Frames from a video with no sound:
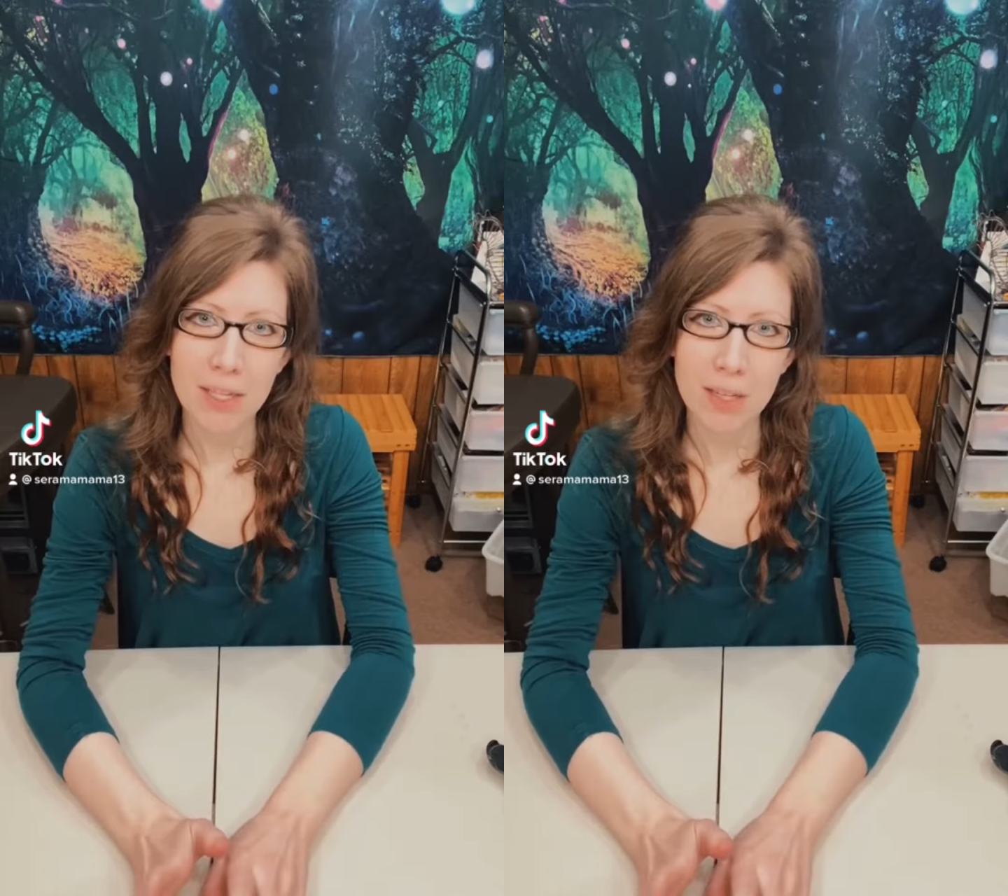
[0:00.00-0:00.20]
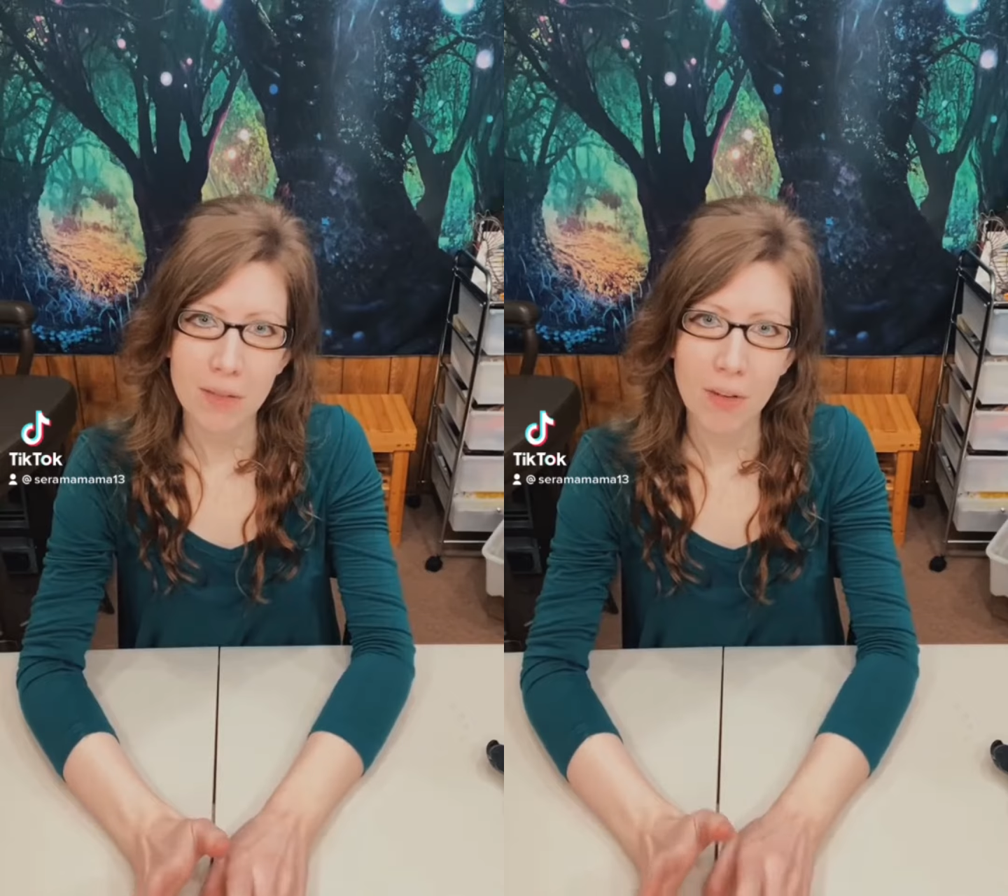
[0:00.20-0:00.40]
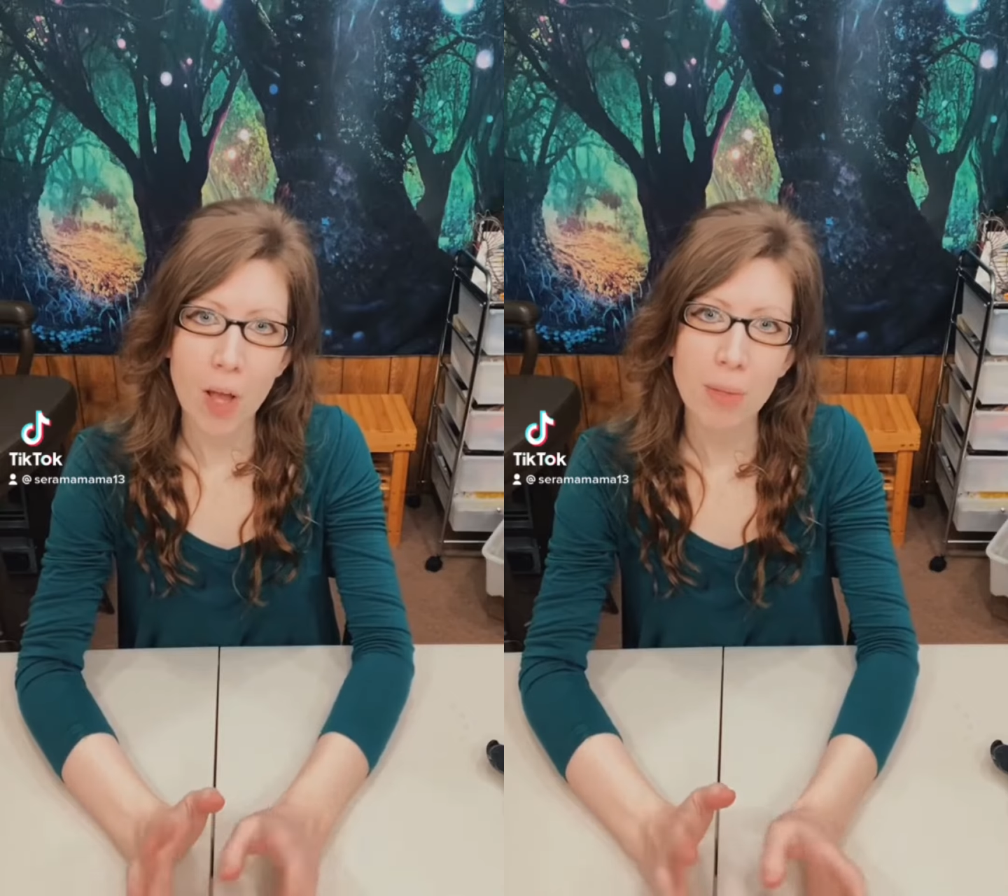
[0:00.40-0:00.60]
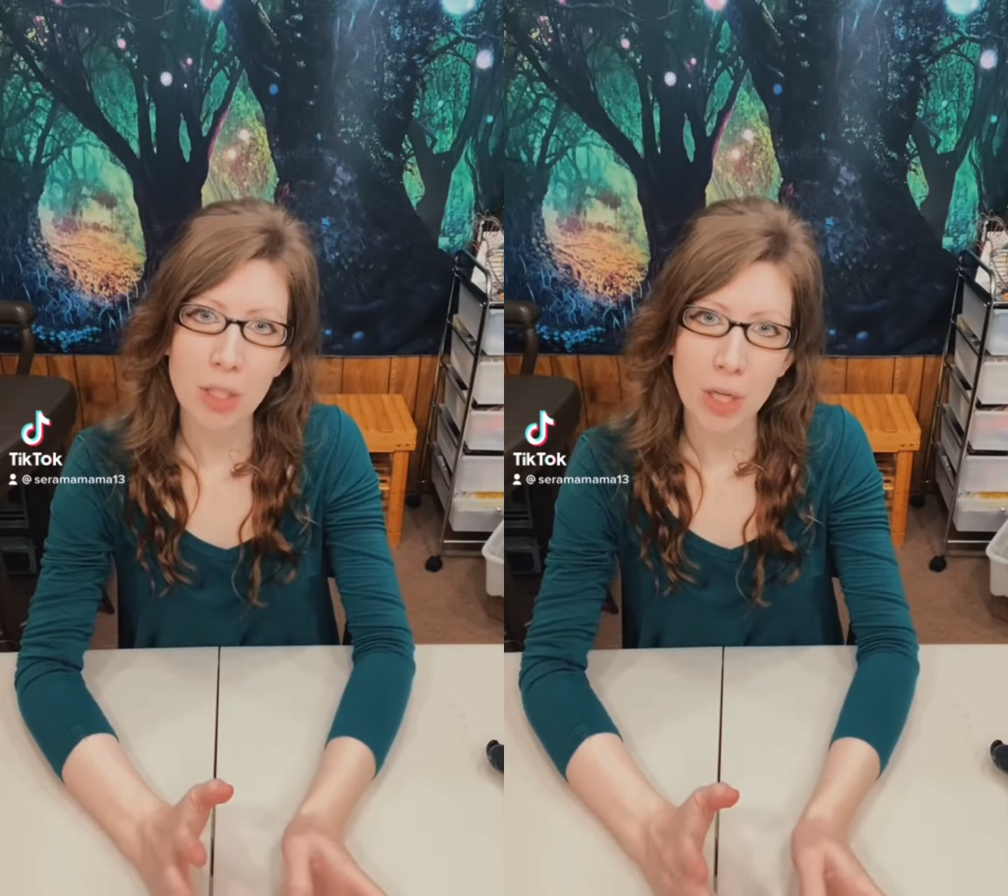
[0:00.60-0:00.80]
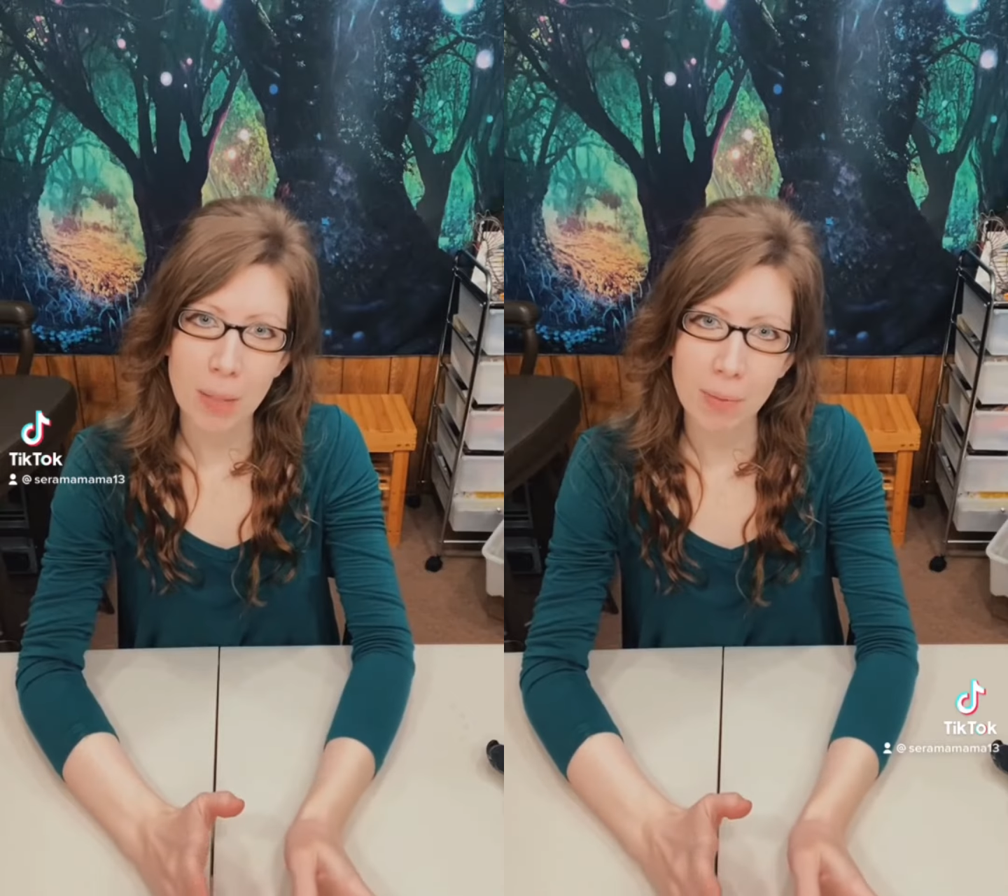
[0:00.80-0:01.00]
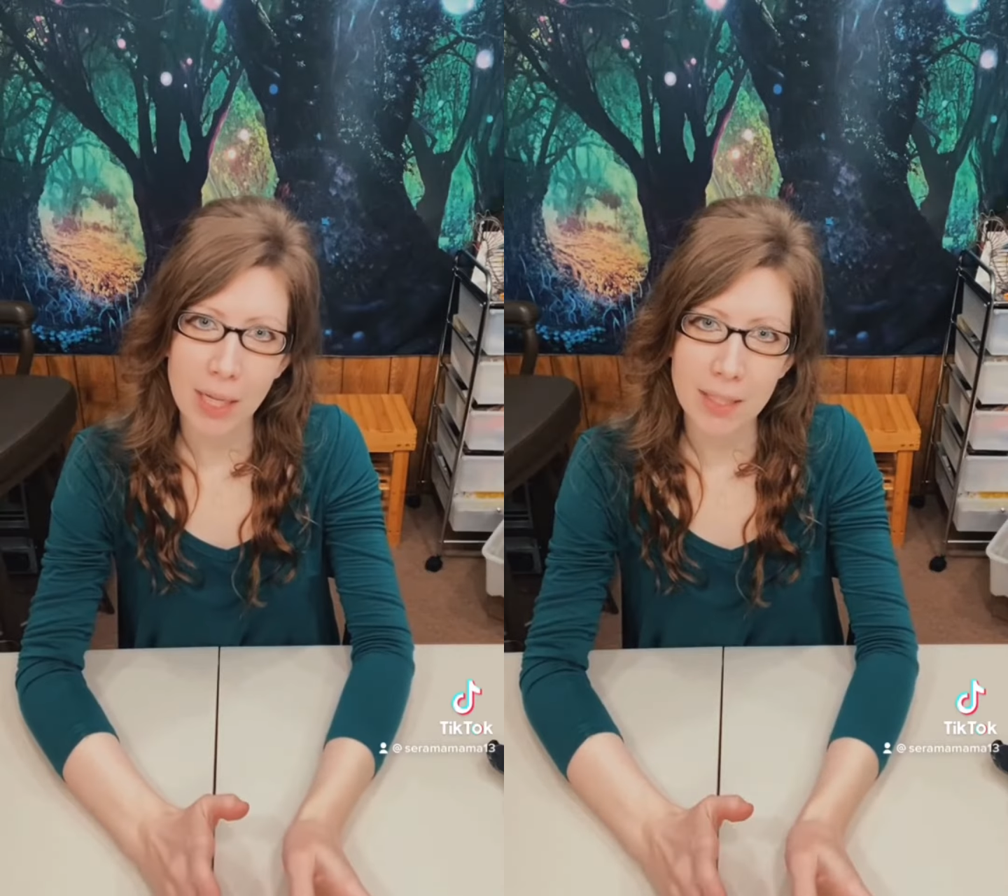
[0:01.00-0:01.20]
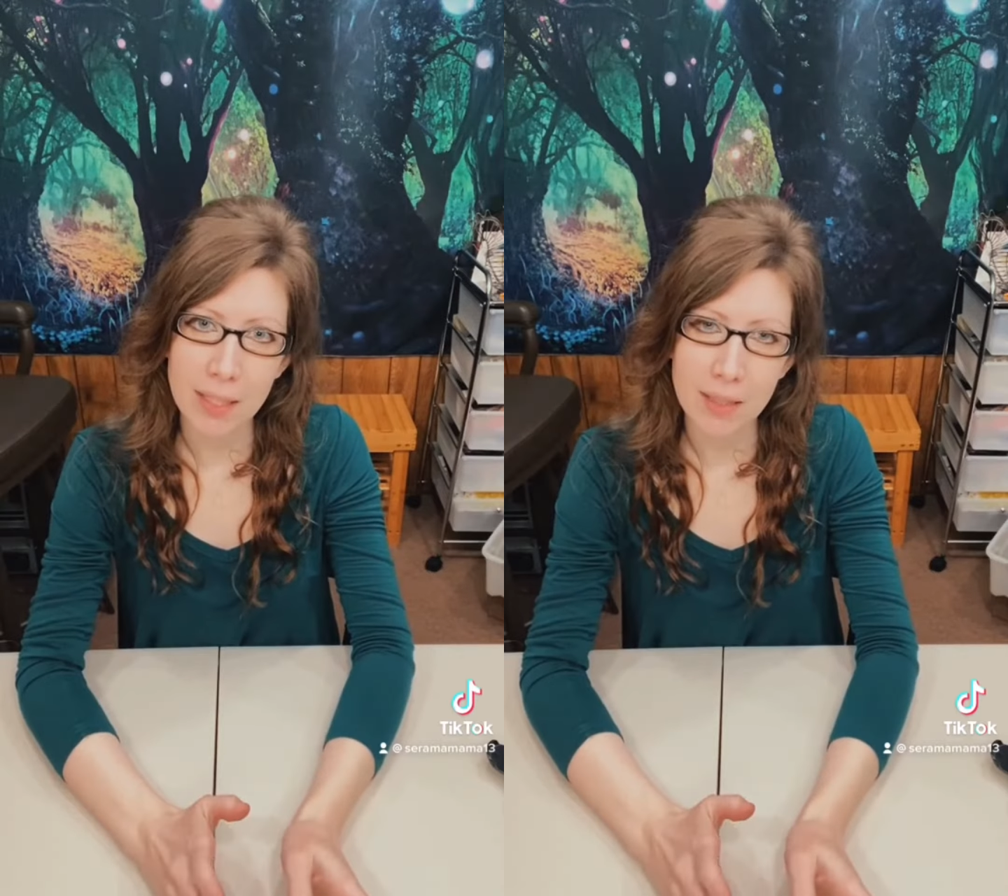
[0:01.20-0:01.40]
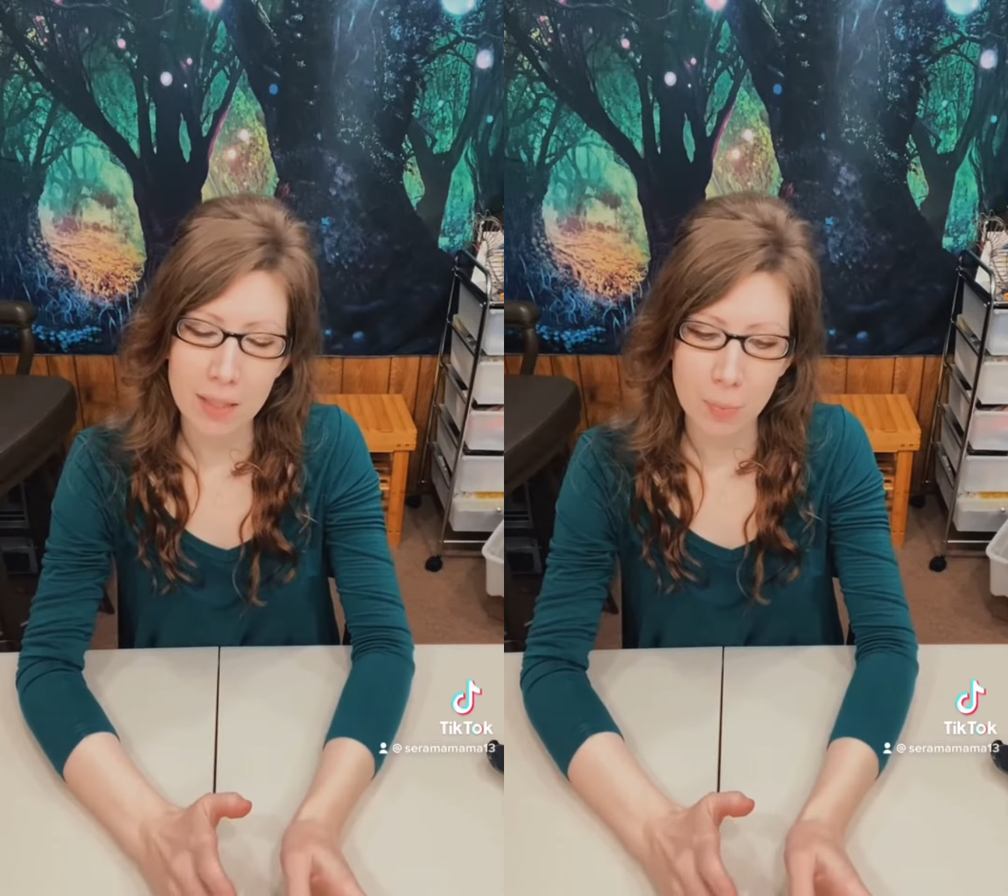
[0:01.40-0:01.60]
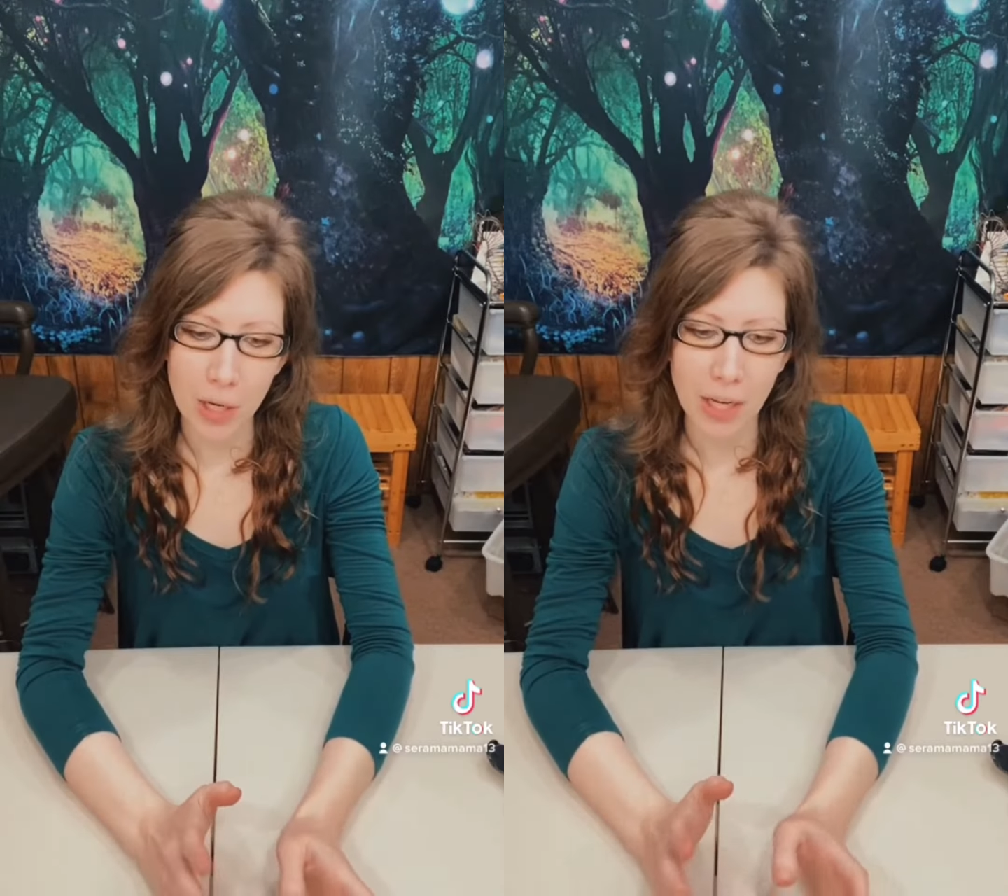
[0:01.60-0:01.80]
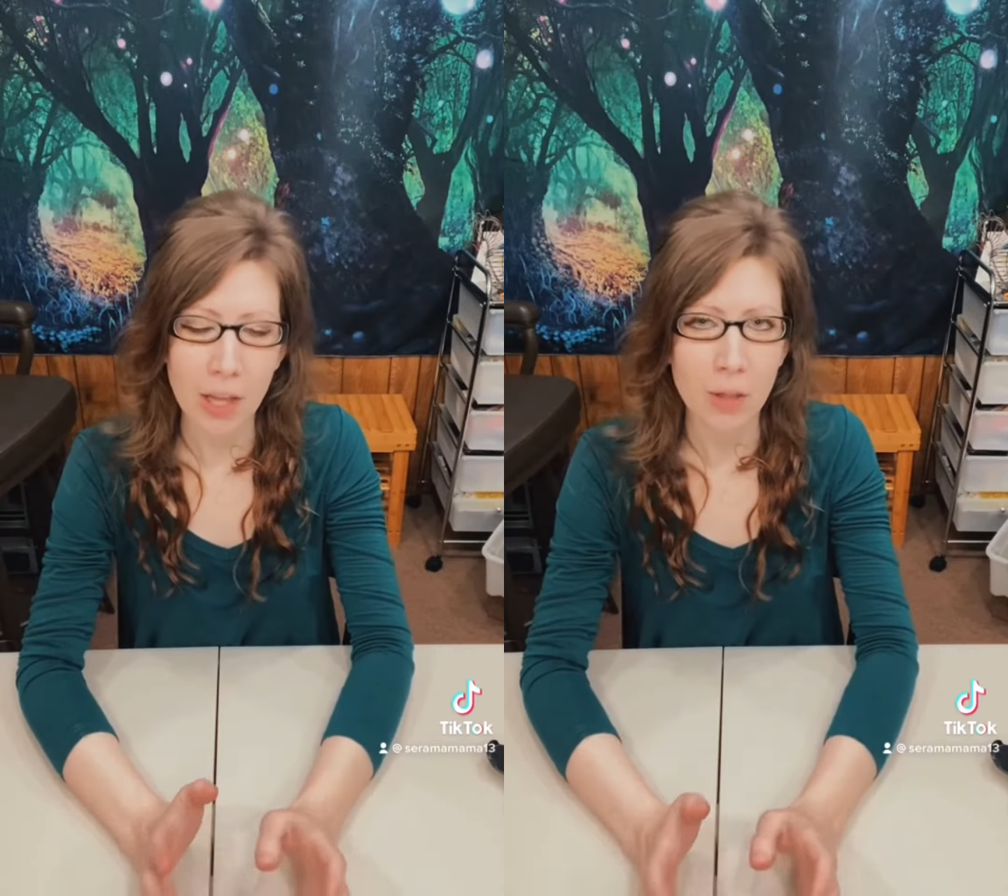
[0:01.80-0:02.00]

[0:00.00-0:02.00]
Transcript: in the fall, but you can plant it in the spring.